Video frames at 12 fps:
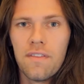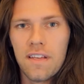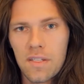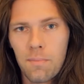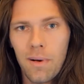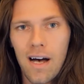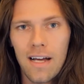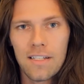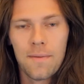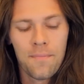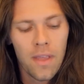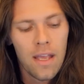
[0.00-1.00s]
this
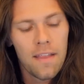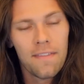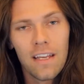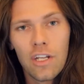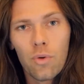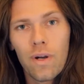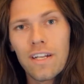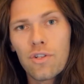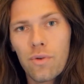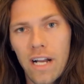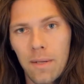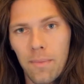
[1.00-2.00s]
bot? The grid
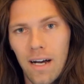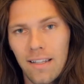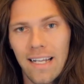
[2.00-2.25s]
trading bot,